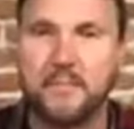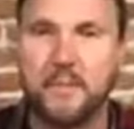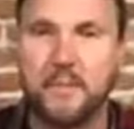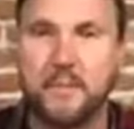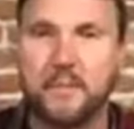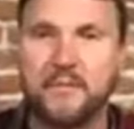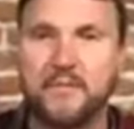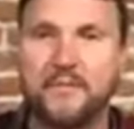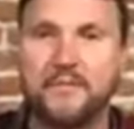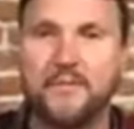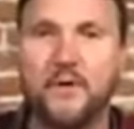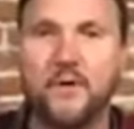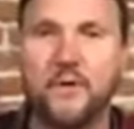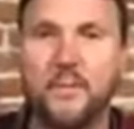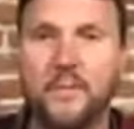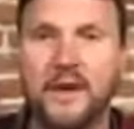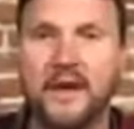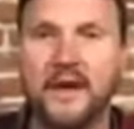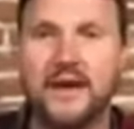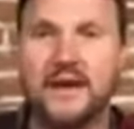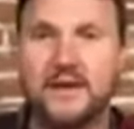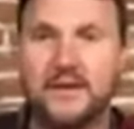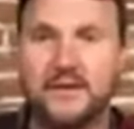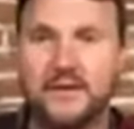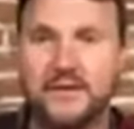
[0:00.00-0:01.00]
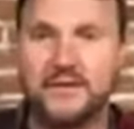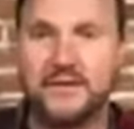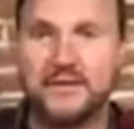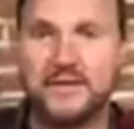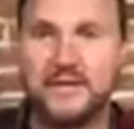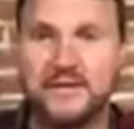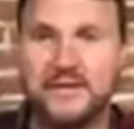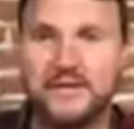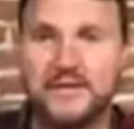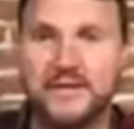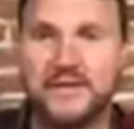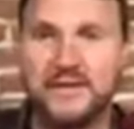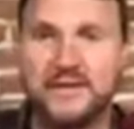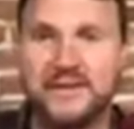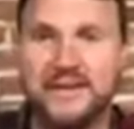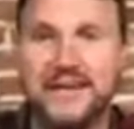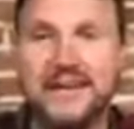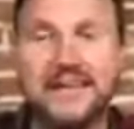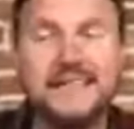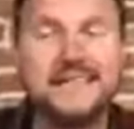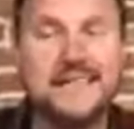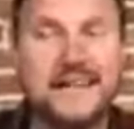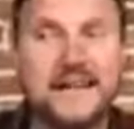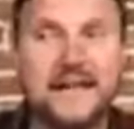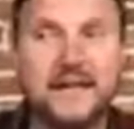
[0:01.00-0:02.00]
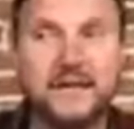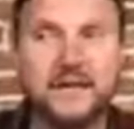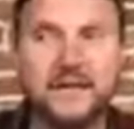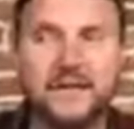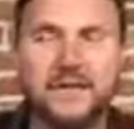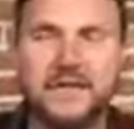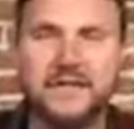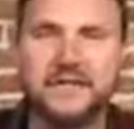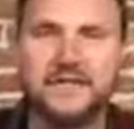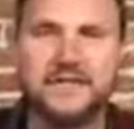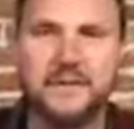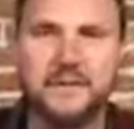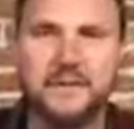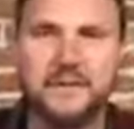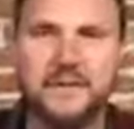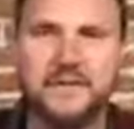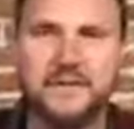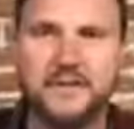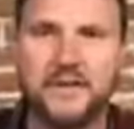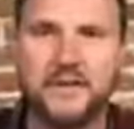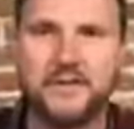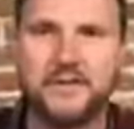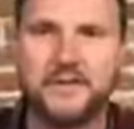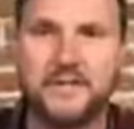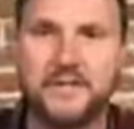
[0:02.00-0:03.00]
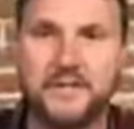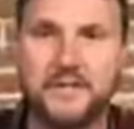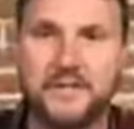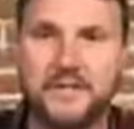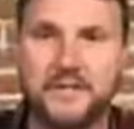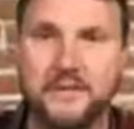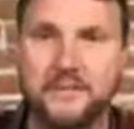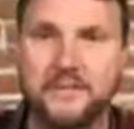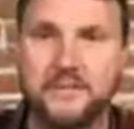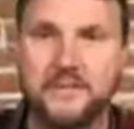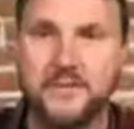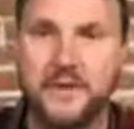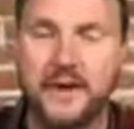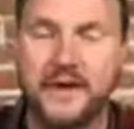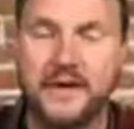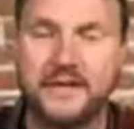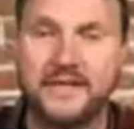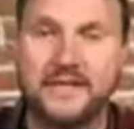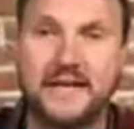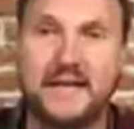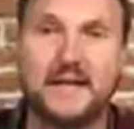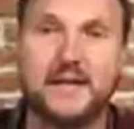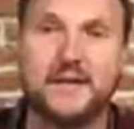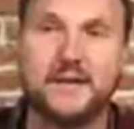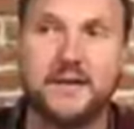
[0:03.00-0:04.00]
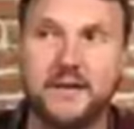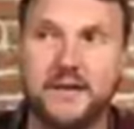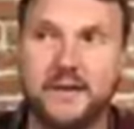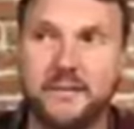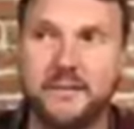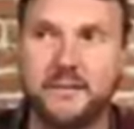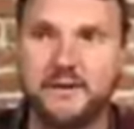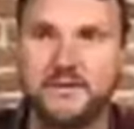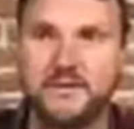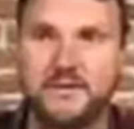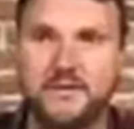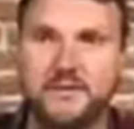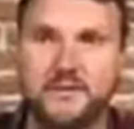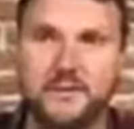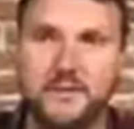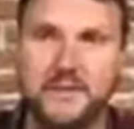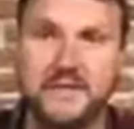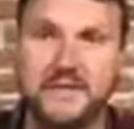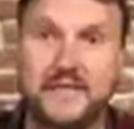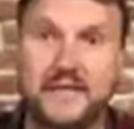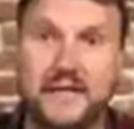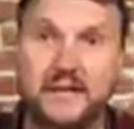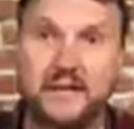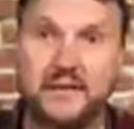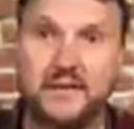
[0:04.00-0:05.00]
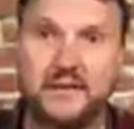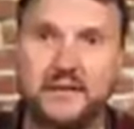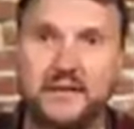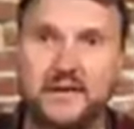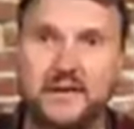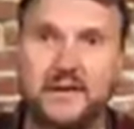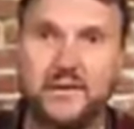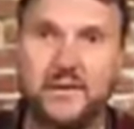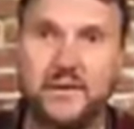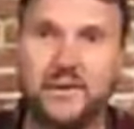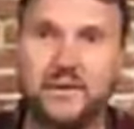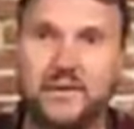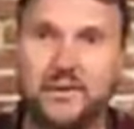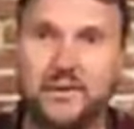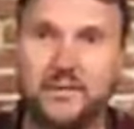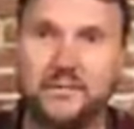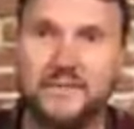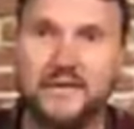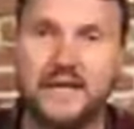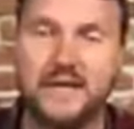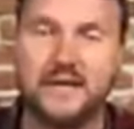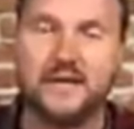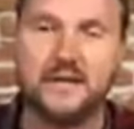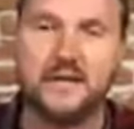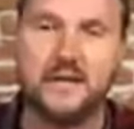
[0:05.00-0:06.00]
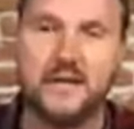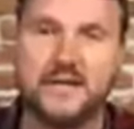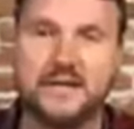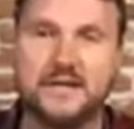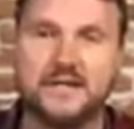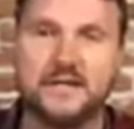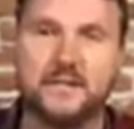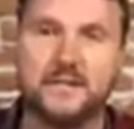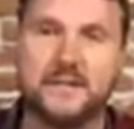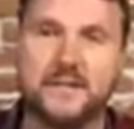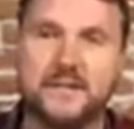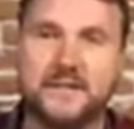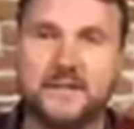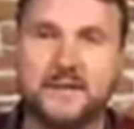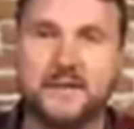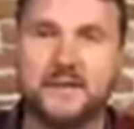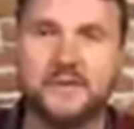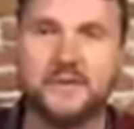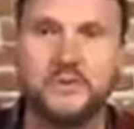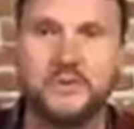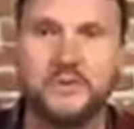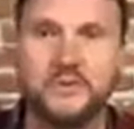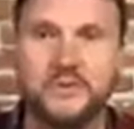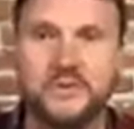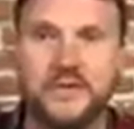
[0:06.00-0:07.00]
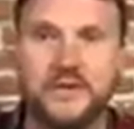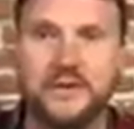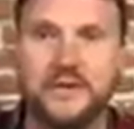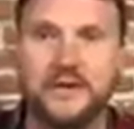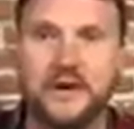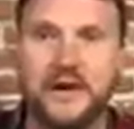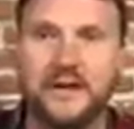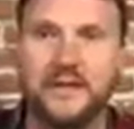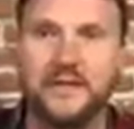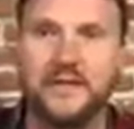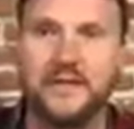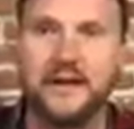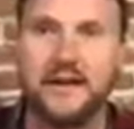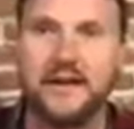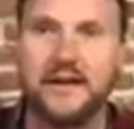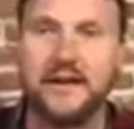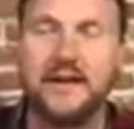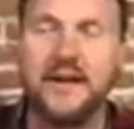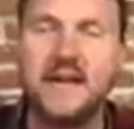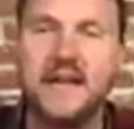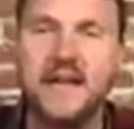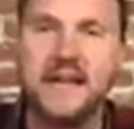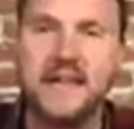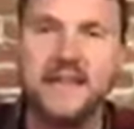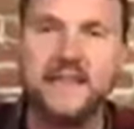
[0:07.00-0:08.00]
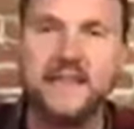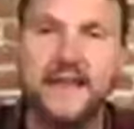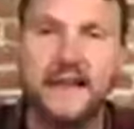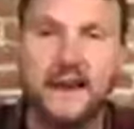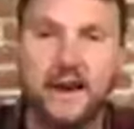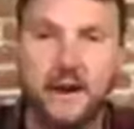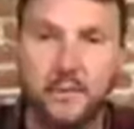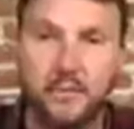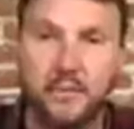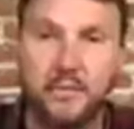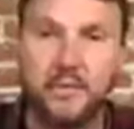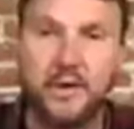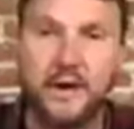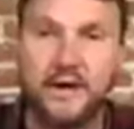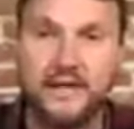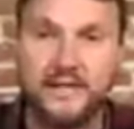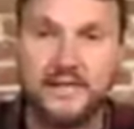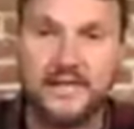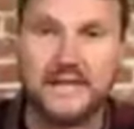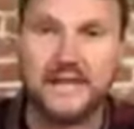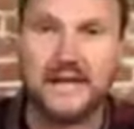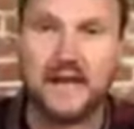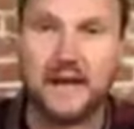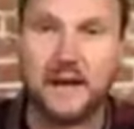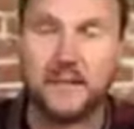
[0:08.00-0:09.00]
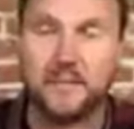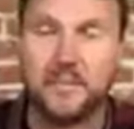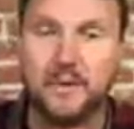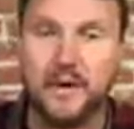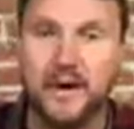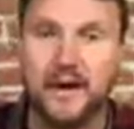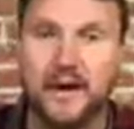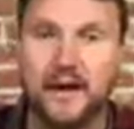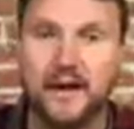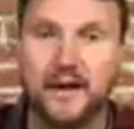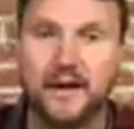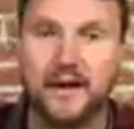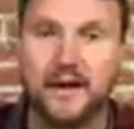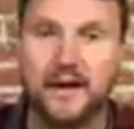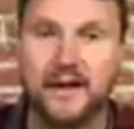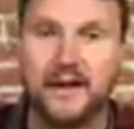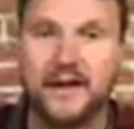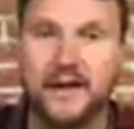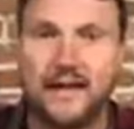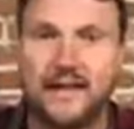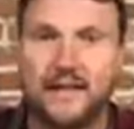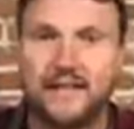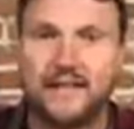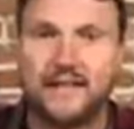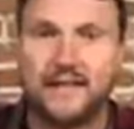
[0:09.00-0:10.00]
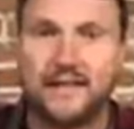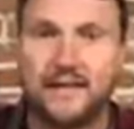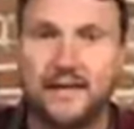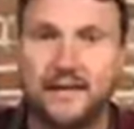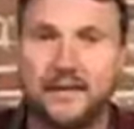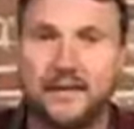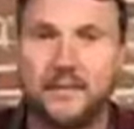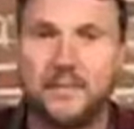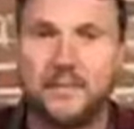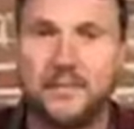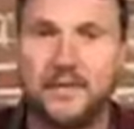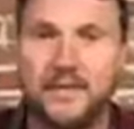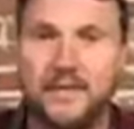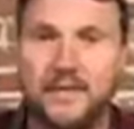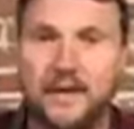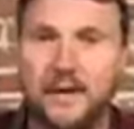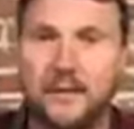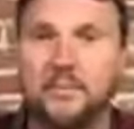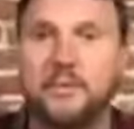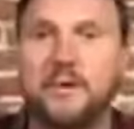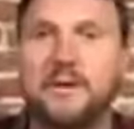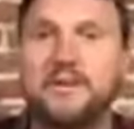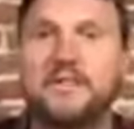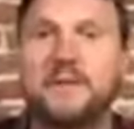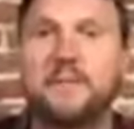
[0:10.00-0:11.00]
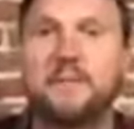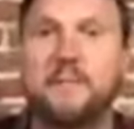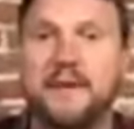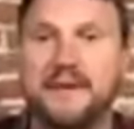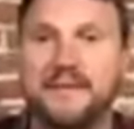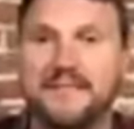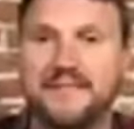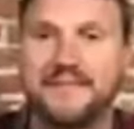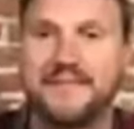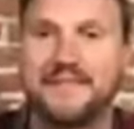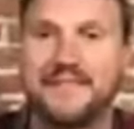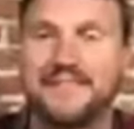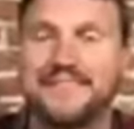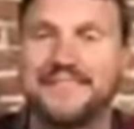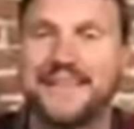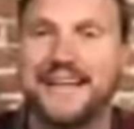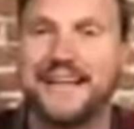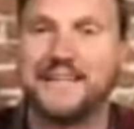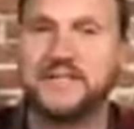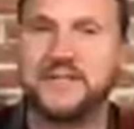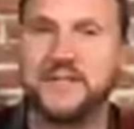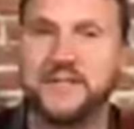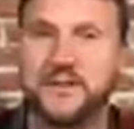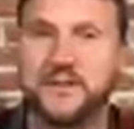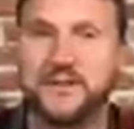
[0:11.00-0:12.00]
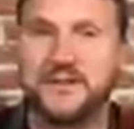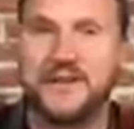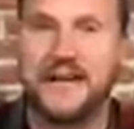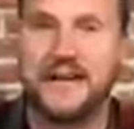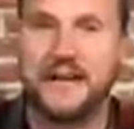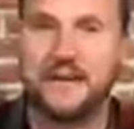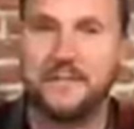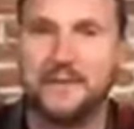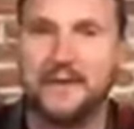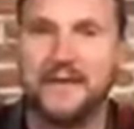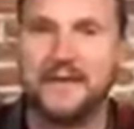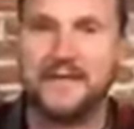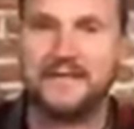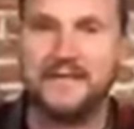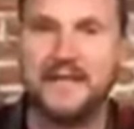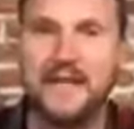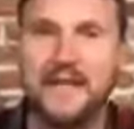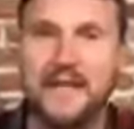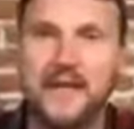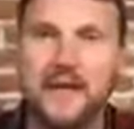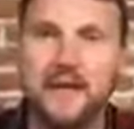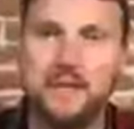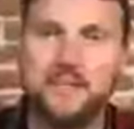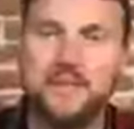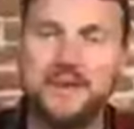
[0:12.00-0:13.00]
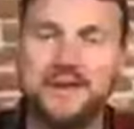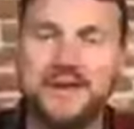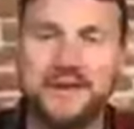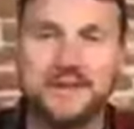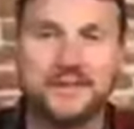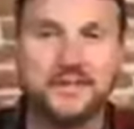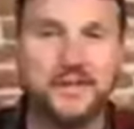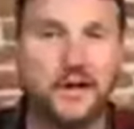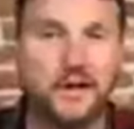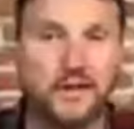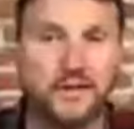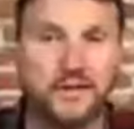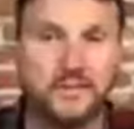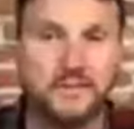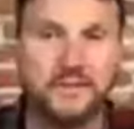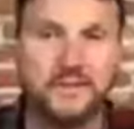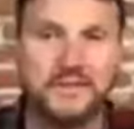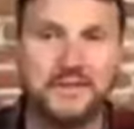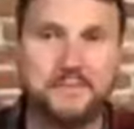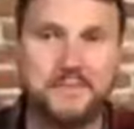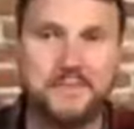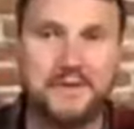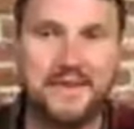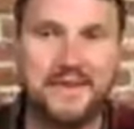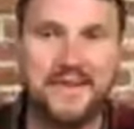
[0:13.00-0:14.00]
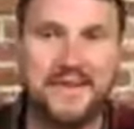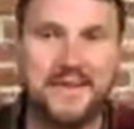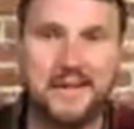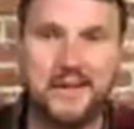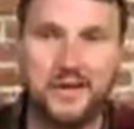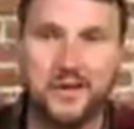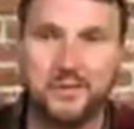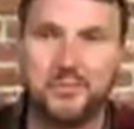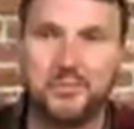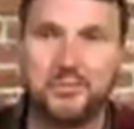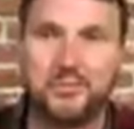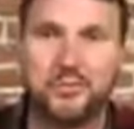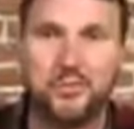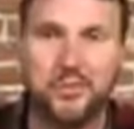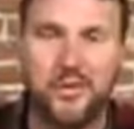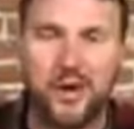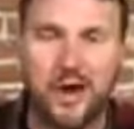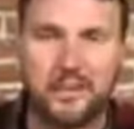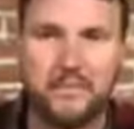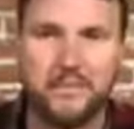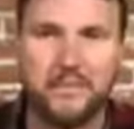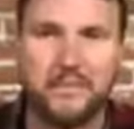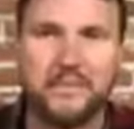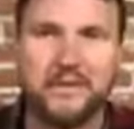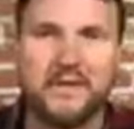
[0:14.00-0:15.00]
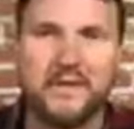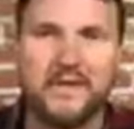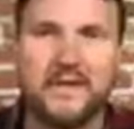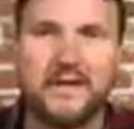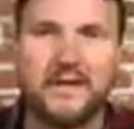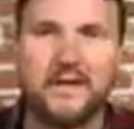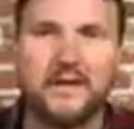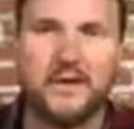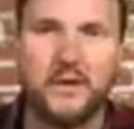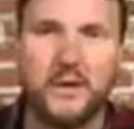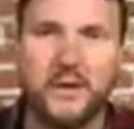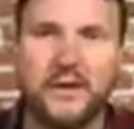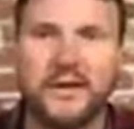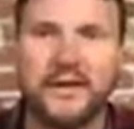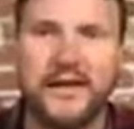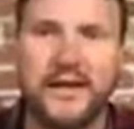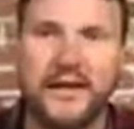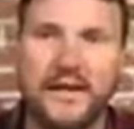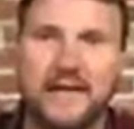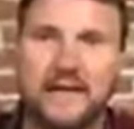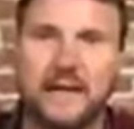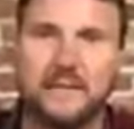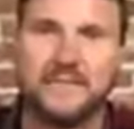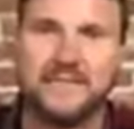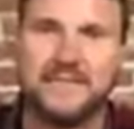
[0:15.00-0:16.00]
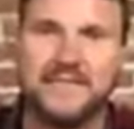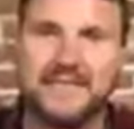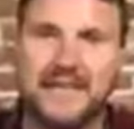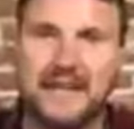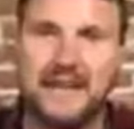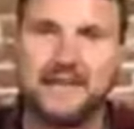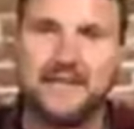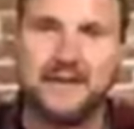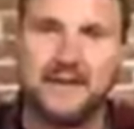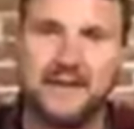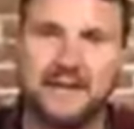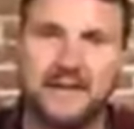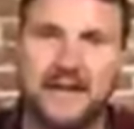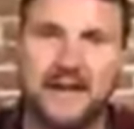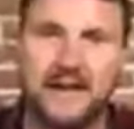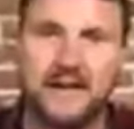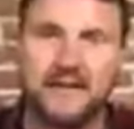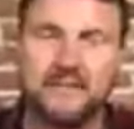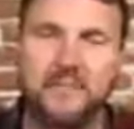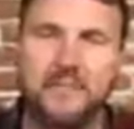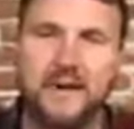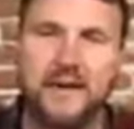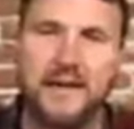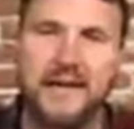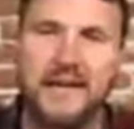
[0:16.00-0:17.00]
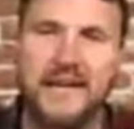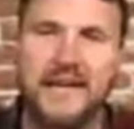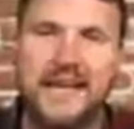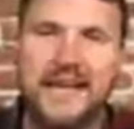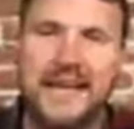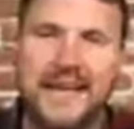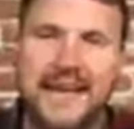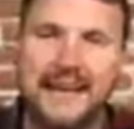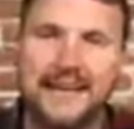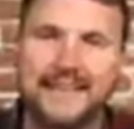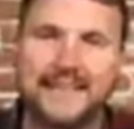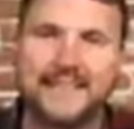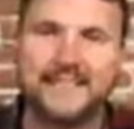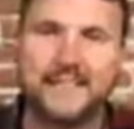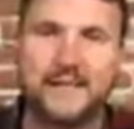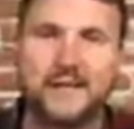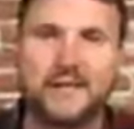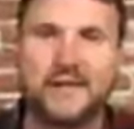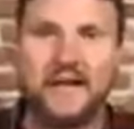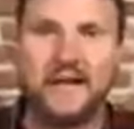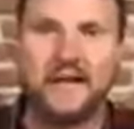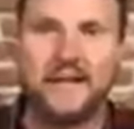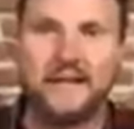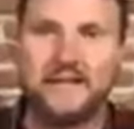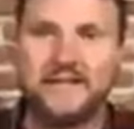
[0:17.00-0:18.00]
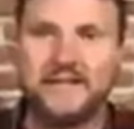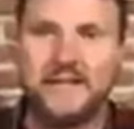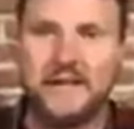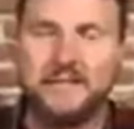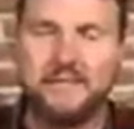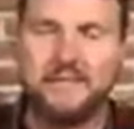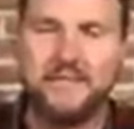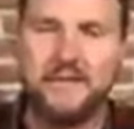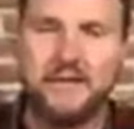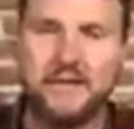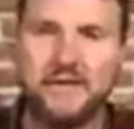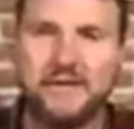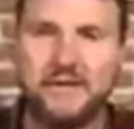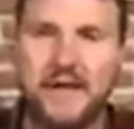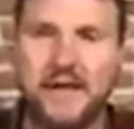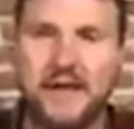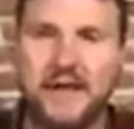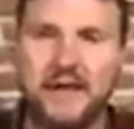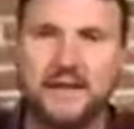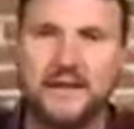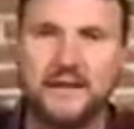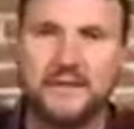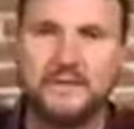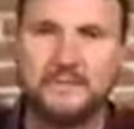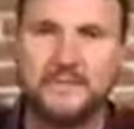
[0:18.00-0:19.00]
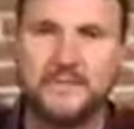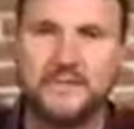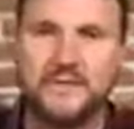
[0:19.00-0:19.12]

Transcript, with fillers: But before making your decision, take a look at some of these other systems, right? Take a look at Mission Suite, take a look at GreenRope, take a look at some of these other tools that are out there that are pricing on a, on uh, on the that are pricing based on the size of your database, because ultimately speaking, you're probably going to end up saving a lot of money and still getting the same functionality.